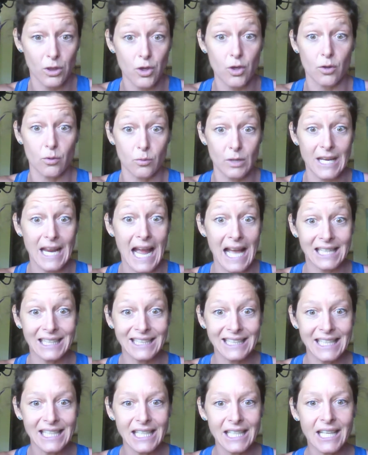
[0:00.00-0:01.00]
your
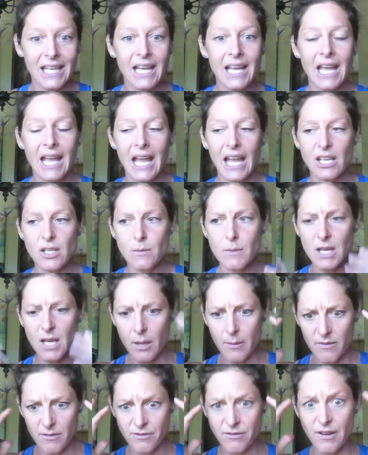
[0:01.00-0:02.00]
reality and you
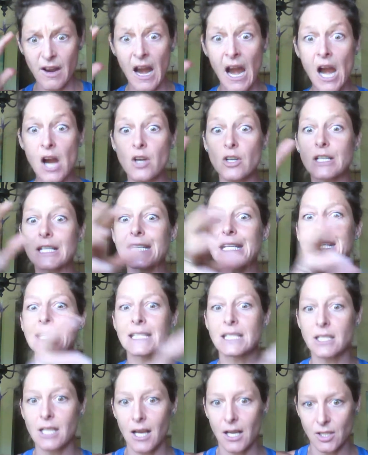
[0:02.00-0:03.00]
become very
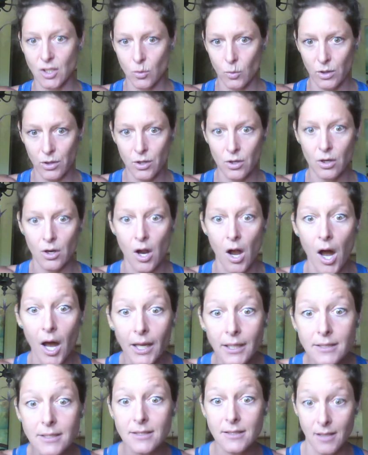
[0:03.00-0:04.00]
in touch with your
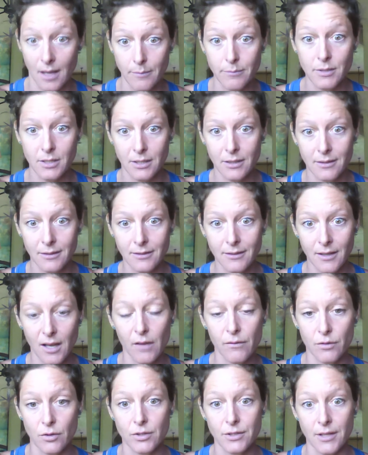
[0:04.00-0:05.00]
concept
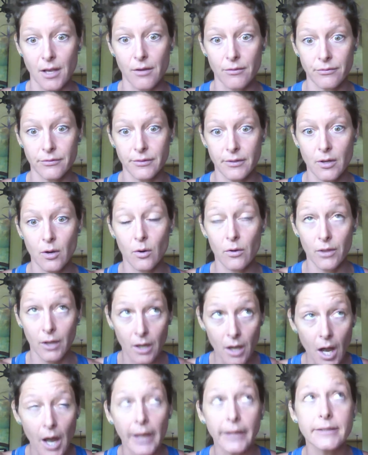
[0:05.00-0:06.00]
of yourself or the
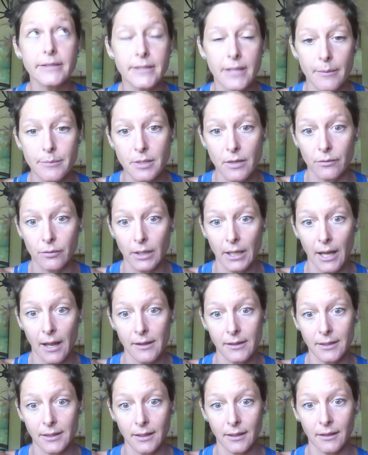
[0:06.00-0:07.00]
concept of
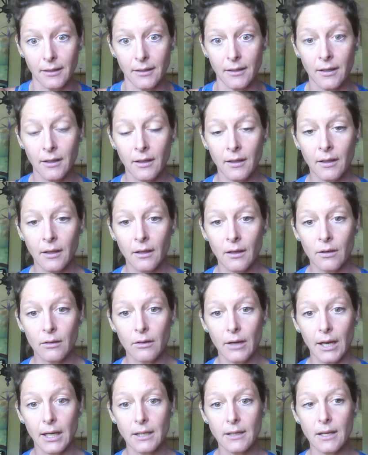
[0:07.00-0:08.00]
reality,
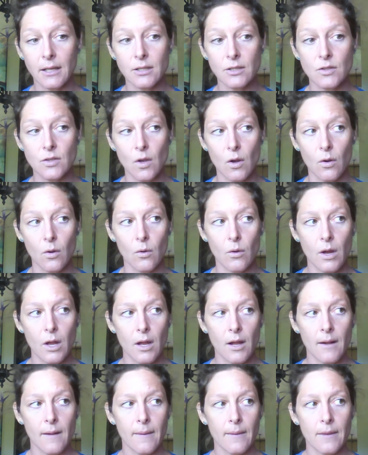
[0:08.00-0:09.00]
right? And so
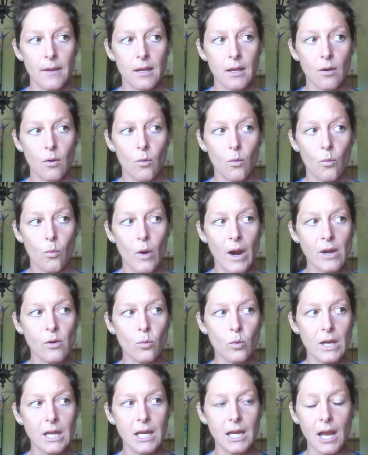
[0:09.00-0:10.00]

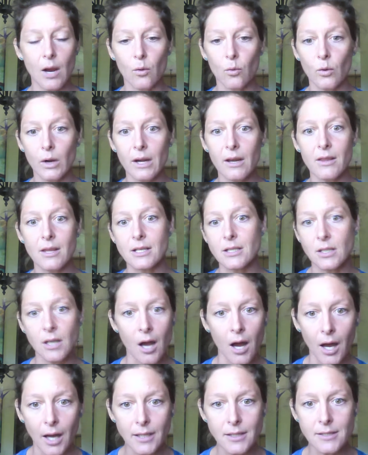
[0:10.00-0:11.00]
when we get rid of this
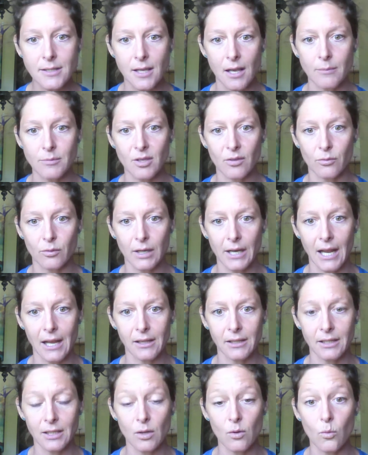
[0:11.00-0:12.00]
concept of
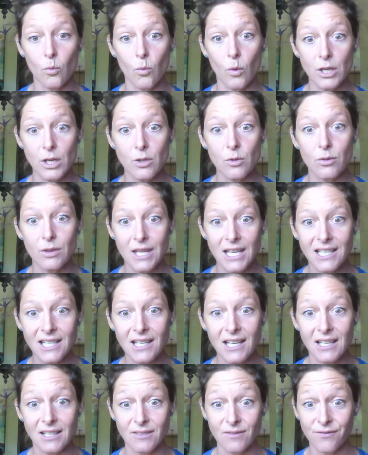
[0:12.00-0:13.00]
reality, what do you think
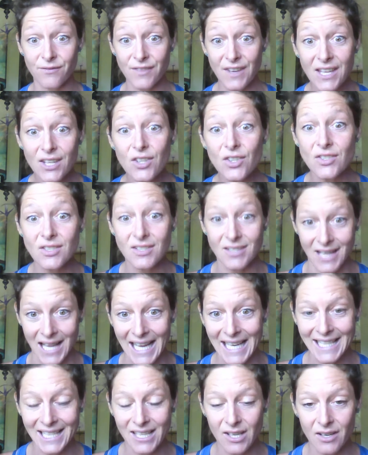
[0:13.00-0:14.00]
it feels
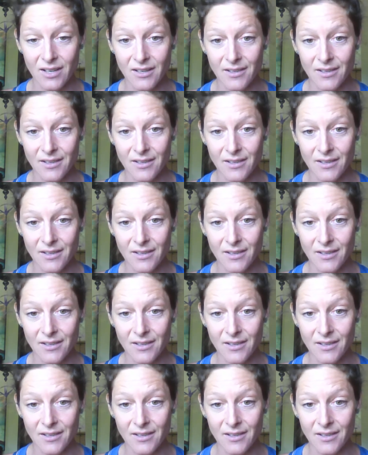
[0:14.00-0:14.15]
like